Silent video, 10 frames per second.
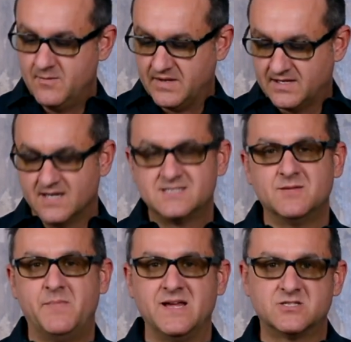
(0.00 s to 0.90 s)
Because
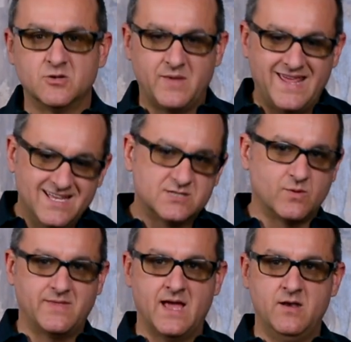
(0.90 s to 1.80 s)
the bass drum hits
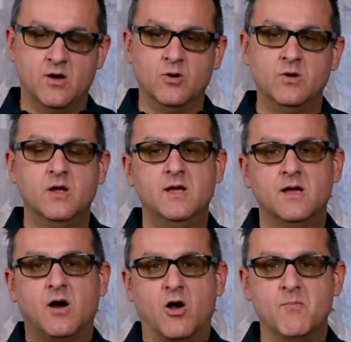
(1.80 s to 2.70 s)
with that note,
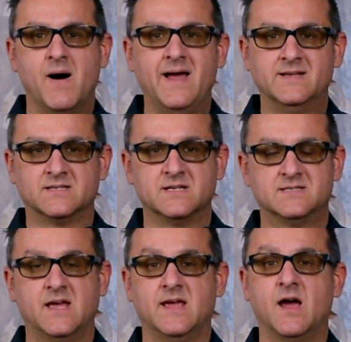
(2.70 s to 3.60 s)
our mind is going to
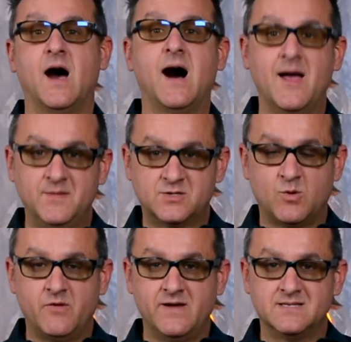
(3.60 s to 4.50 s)
say, I'm in
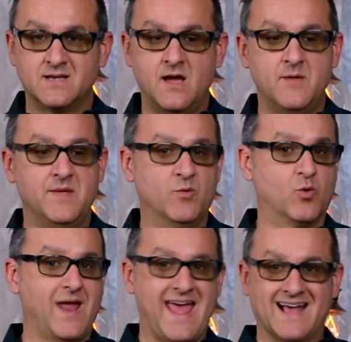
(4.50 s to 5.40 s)
12/8 time, and
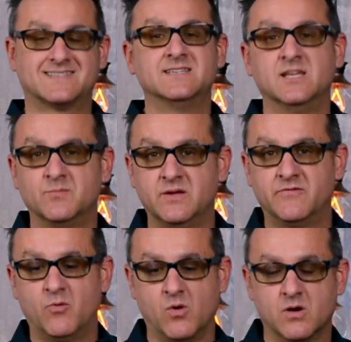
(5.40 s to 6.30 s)
we're accenting
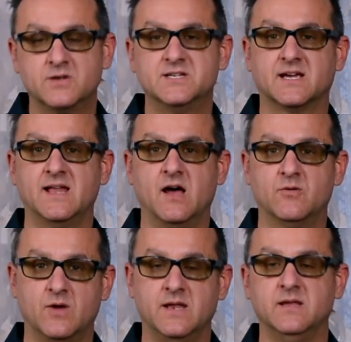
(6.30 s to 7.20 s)
beat 4. Check it out.
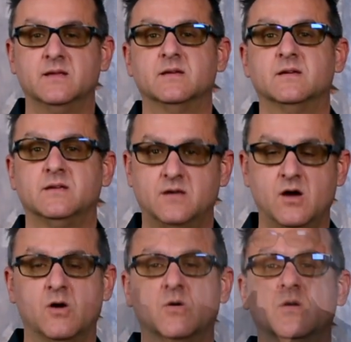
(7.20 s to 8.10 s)
Ready?
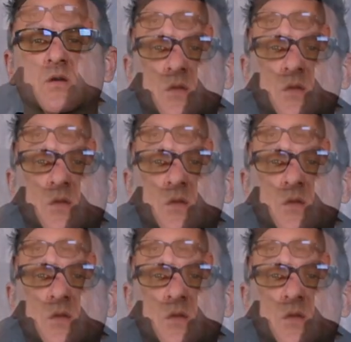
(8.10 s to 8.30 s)
Go.